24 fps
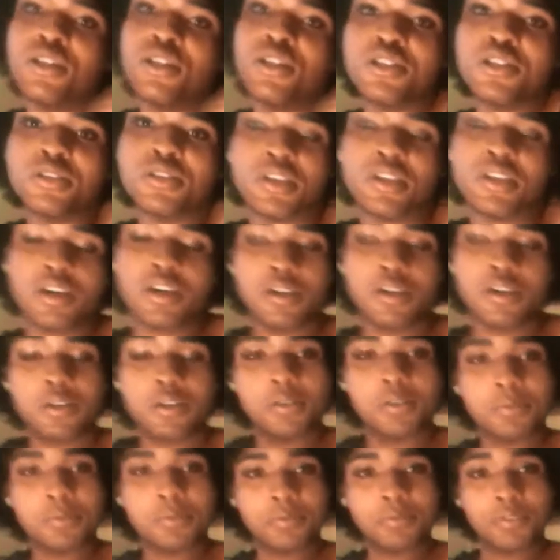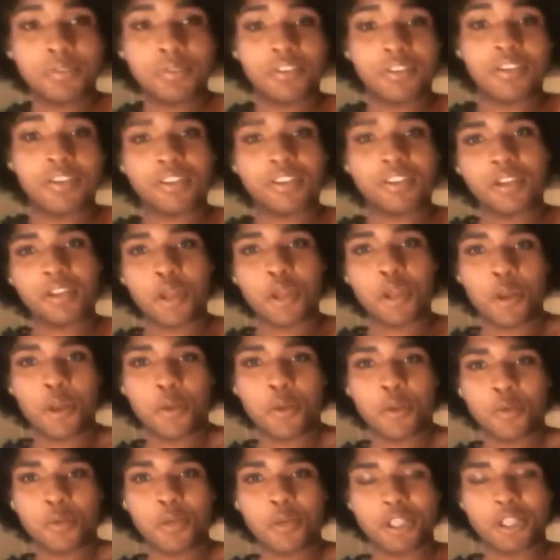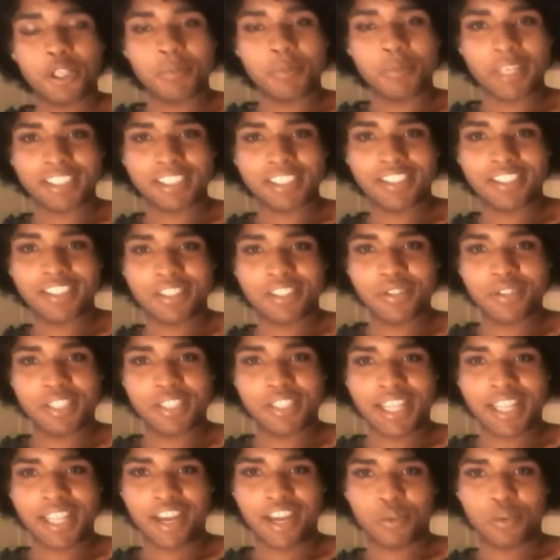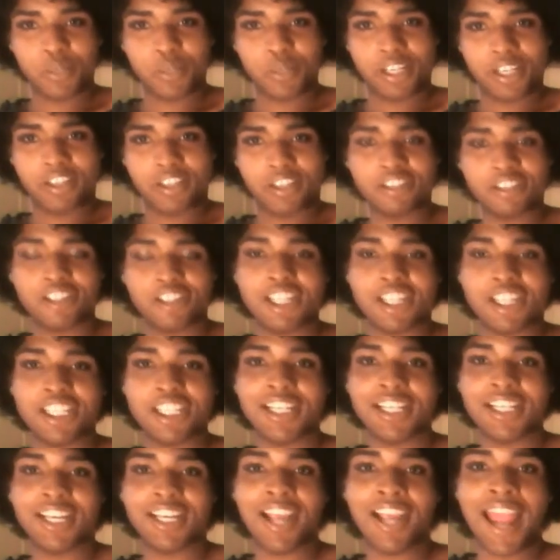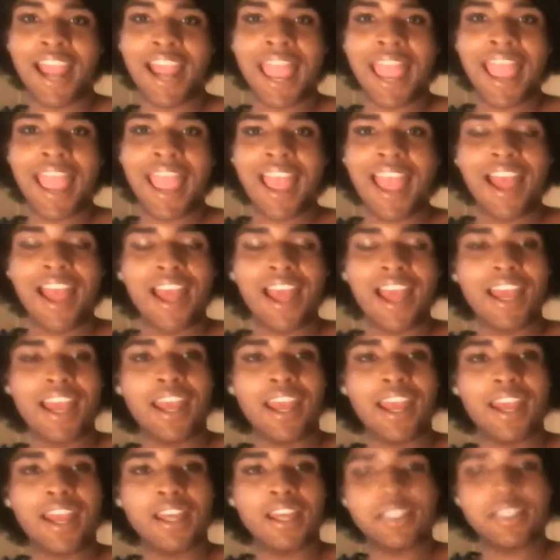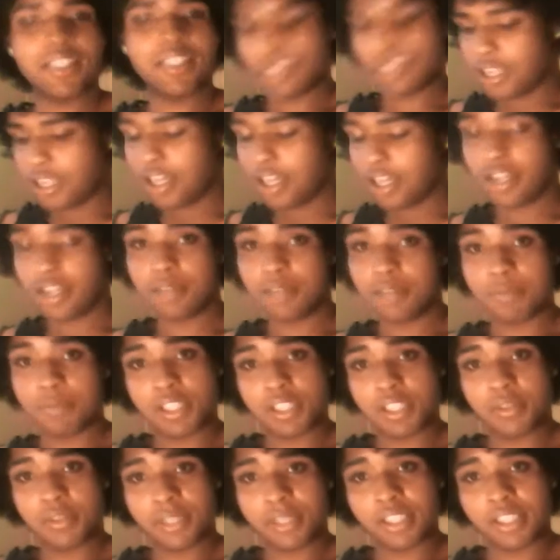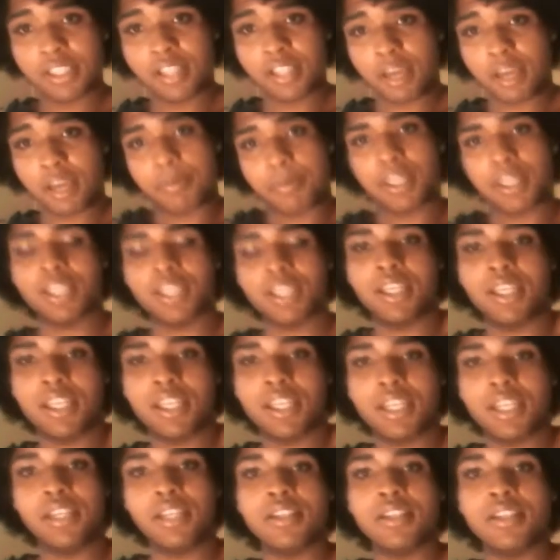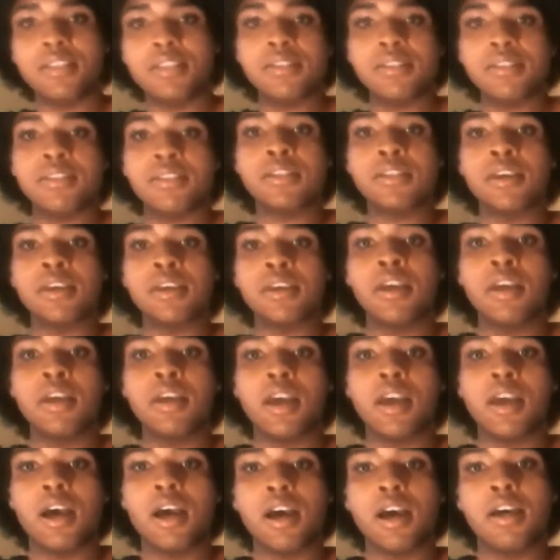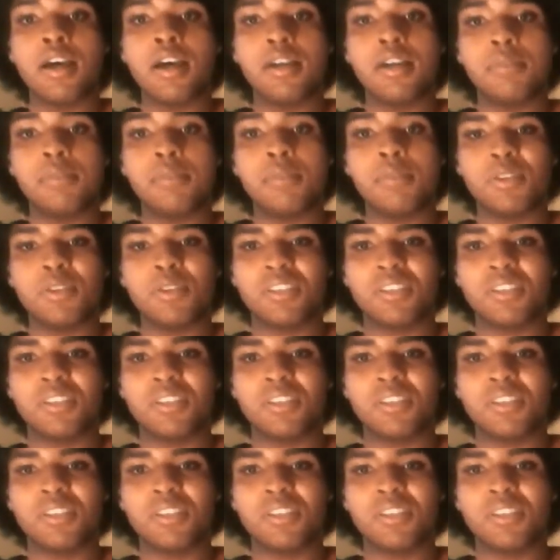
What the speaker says: So, welcome back to Tuesday on WeAreAndrogyny. And this week's topic is hold on,